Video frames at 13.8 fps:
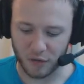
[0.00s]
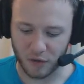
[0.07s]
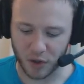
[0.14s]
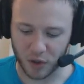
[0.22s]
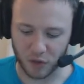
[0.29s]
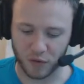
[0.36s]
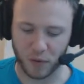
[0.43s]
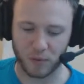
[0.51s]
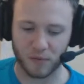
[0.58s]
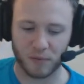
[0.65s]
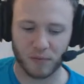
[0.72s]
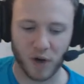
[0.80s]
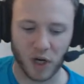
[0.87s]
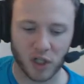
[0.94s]
the feature film
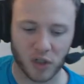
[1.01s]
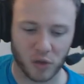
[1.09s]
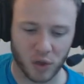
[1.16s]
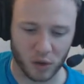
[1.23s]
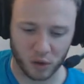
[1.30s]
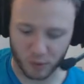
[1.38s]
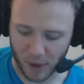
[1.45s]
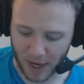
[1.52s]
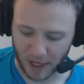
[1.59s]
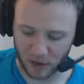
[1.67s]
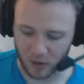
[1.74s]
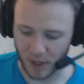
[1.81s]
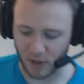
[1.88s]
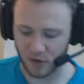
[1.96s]
from Fox Studios back
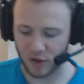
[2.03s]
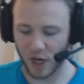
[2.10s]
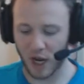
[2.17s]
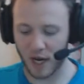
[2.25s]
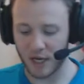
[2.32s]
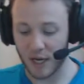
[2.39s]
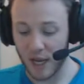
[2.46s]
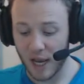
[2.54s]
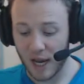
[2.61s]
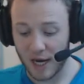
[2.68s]
in 2009,